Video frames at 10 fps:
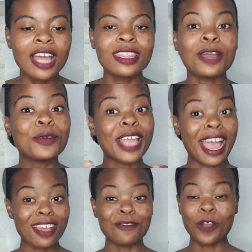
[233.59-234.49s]
that we
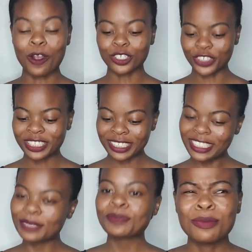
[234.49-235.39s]
had for our
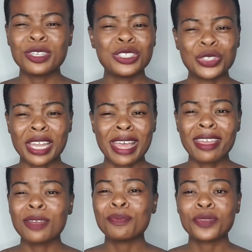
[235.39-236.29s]
dresses. Somewhere in
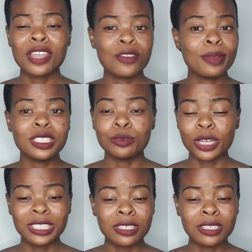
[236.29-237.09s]
July, everybody's